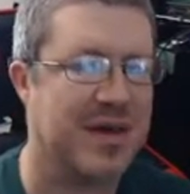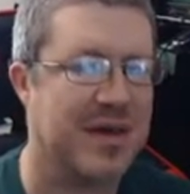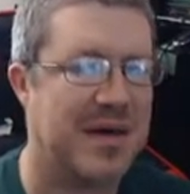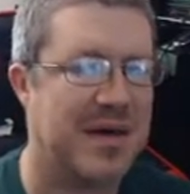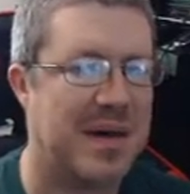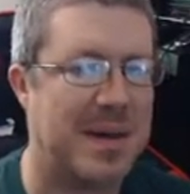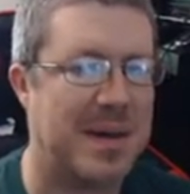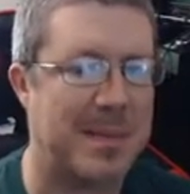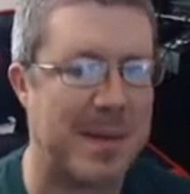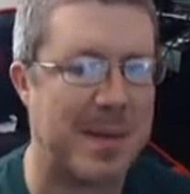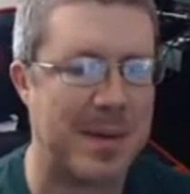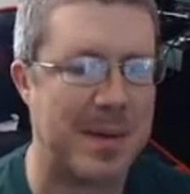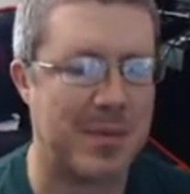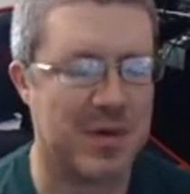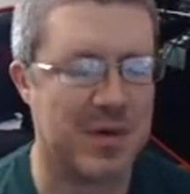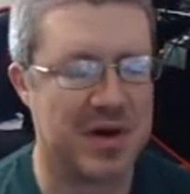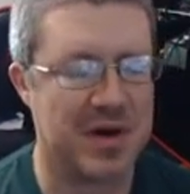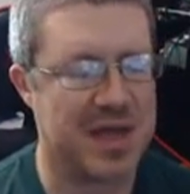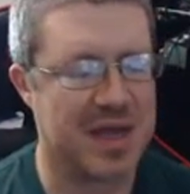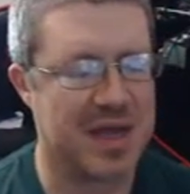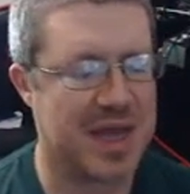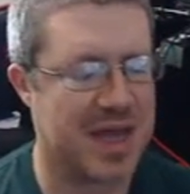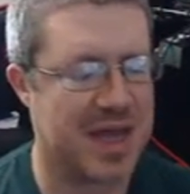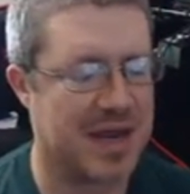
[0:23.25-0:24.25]
I wanted
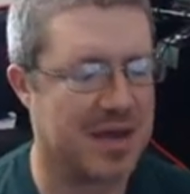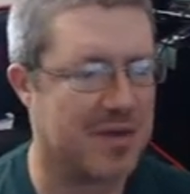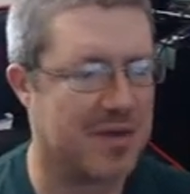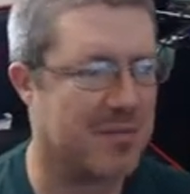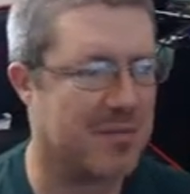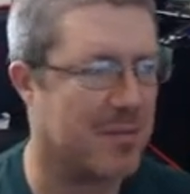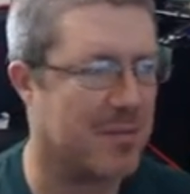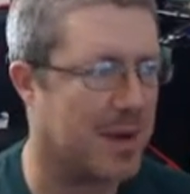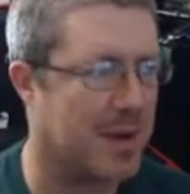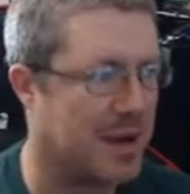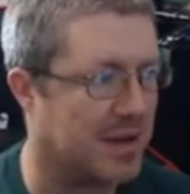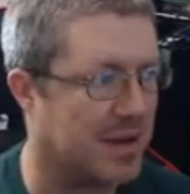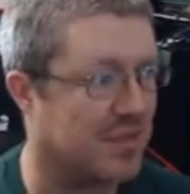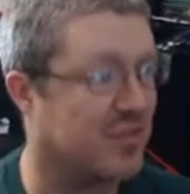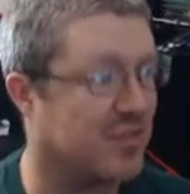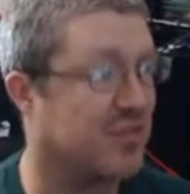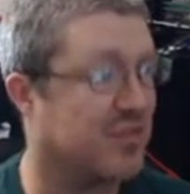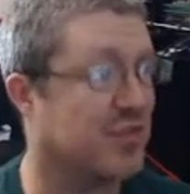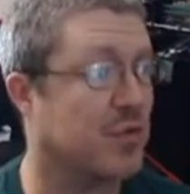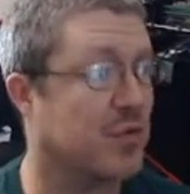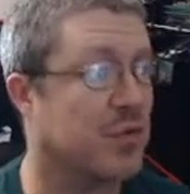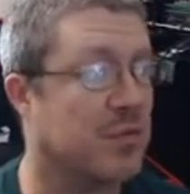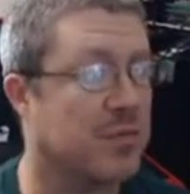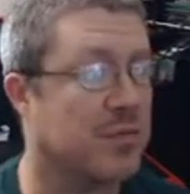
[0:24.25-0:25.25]
to kind of combine
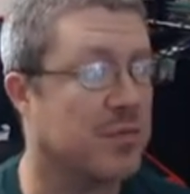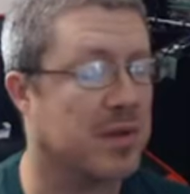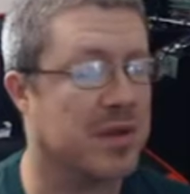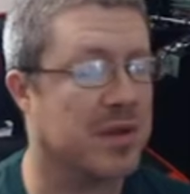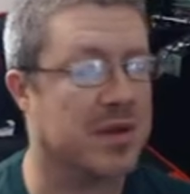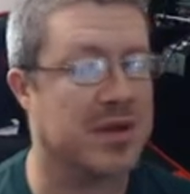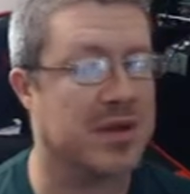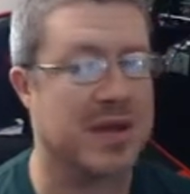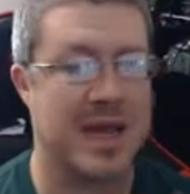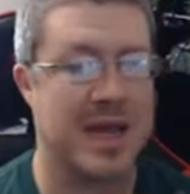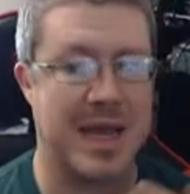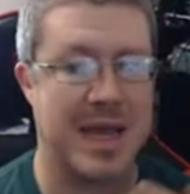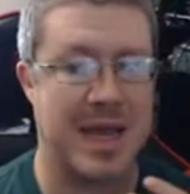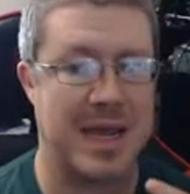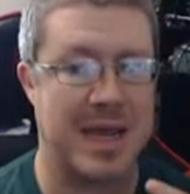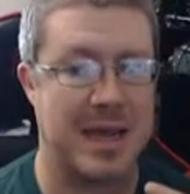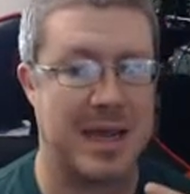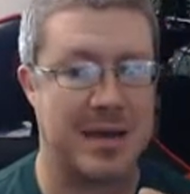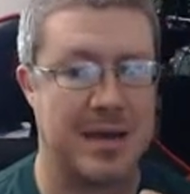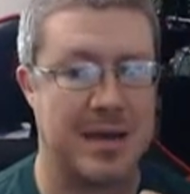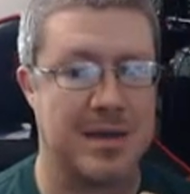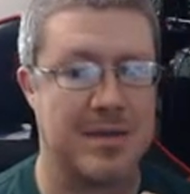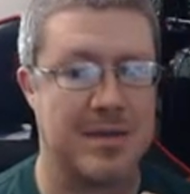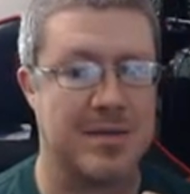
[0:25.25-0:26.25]
Stormblood
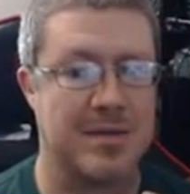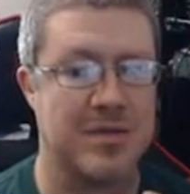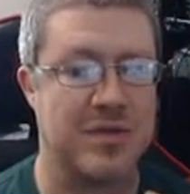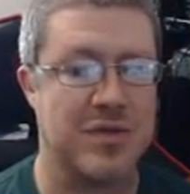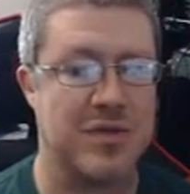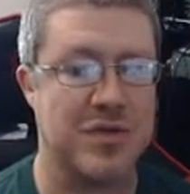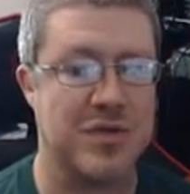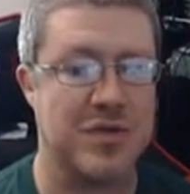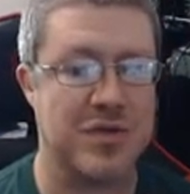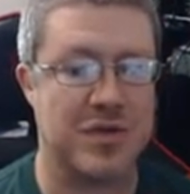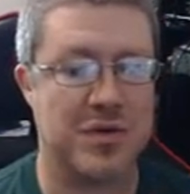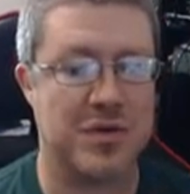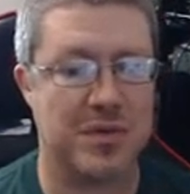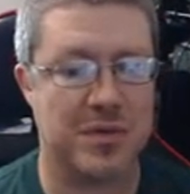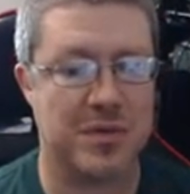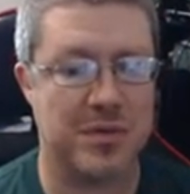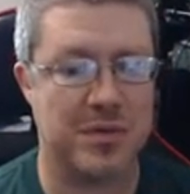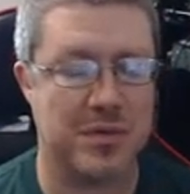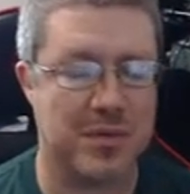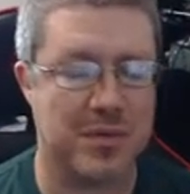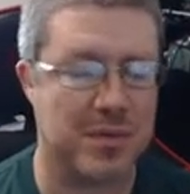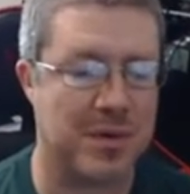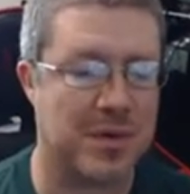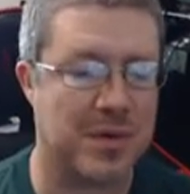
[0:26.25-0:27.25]
and
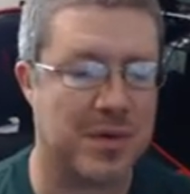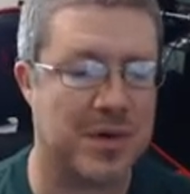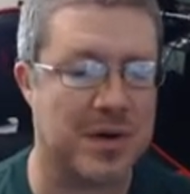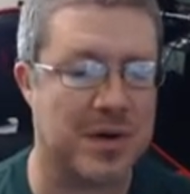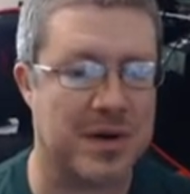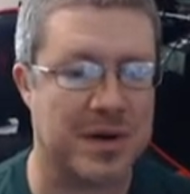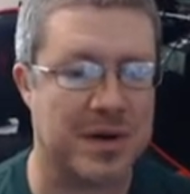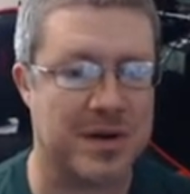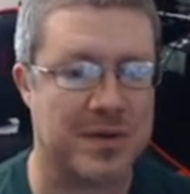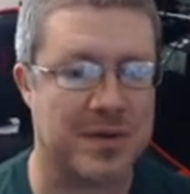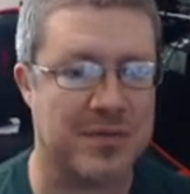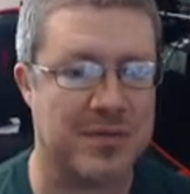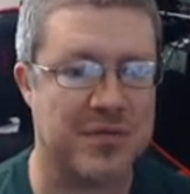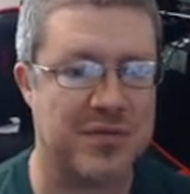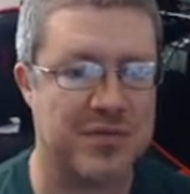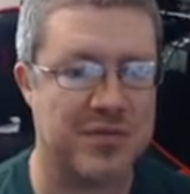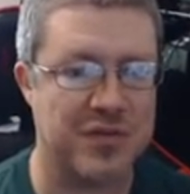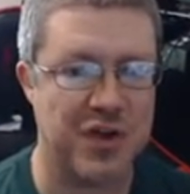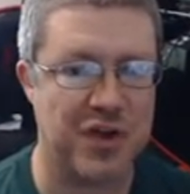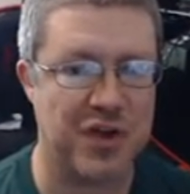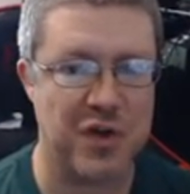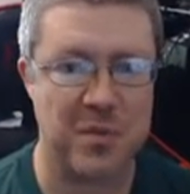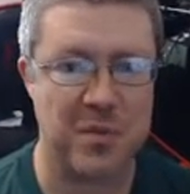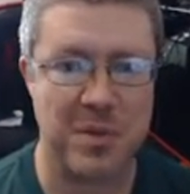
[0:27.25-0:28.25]

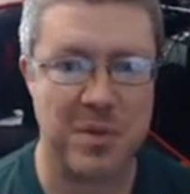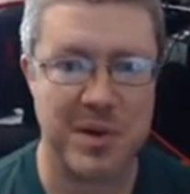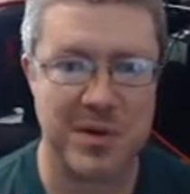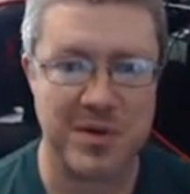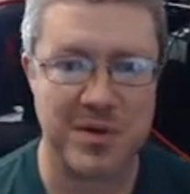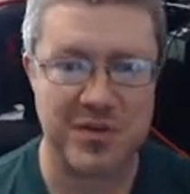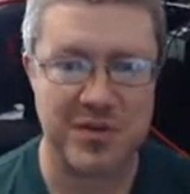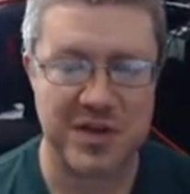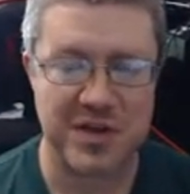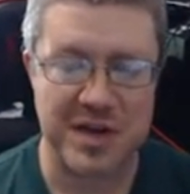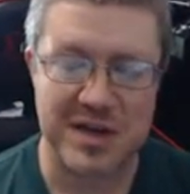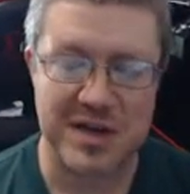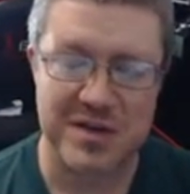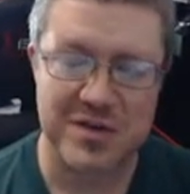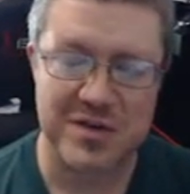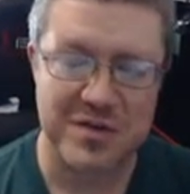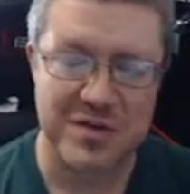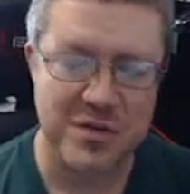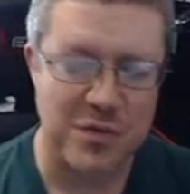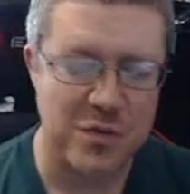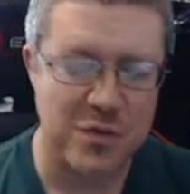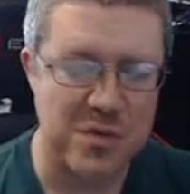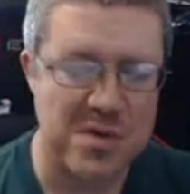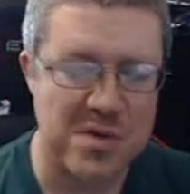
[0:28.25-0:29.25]
Shadowbringers
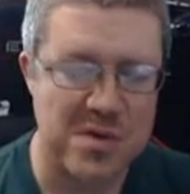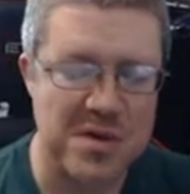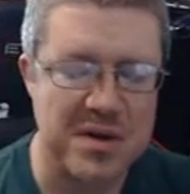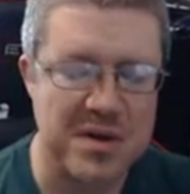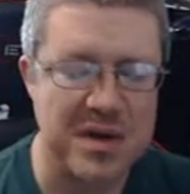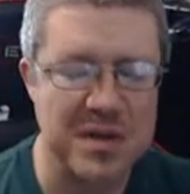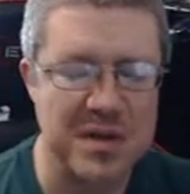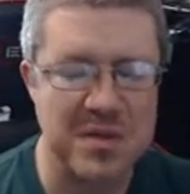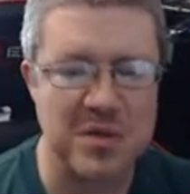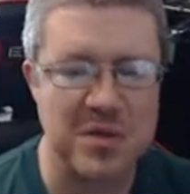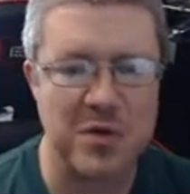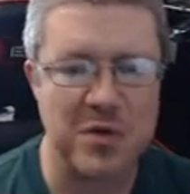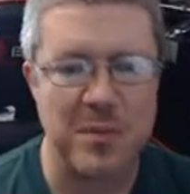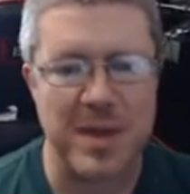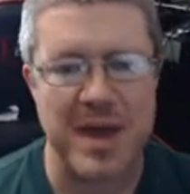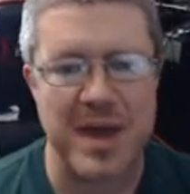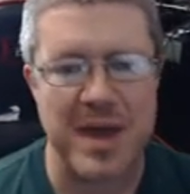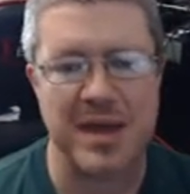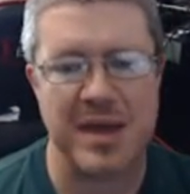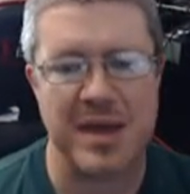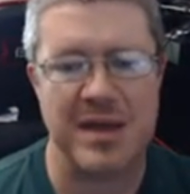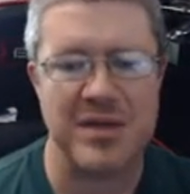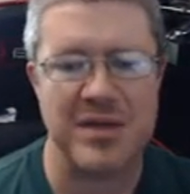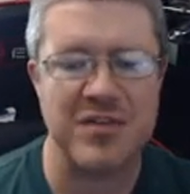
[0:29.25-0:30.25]
into one neat little
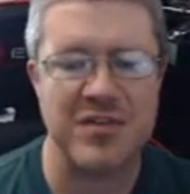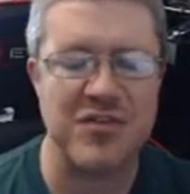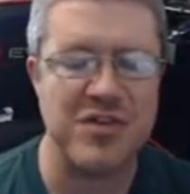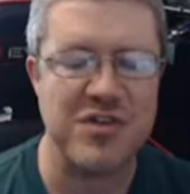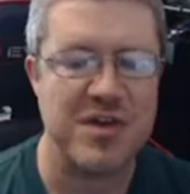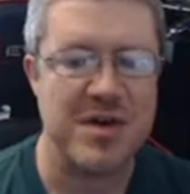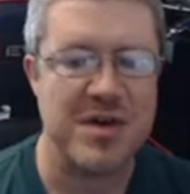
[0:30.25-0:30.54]
package,